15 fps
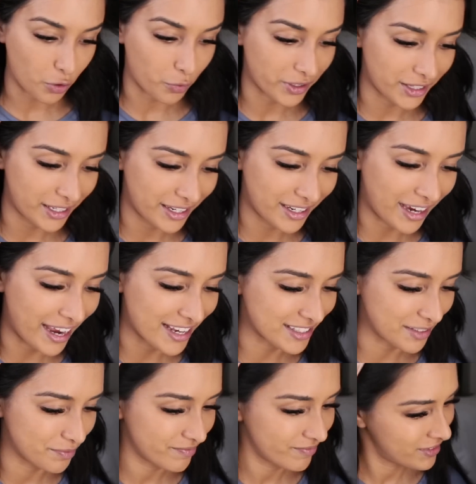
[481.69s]
No, really,
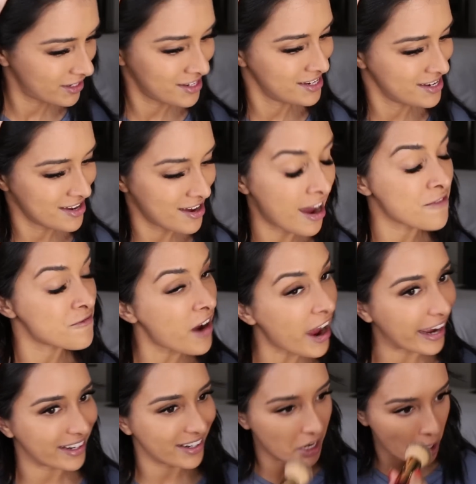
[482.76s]
guys, I'm
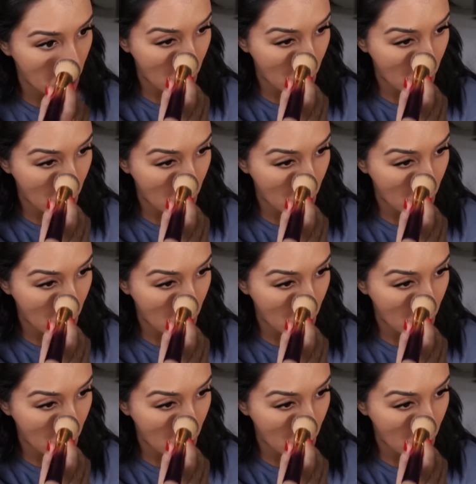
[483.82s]
fine.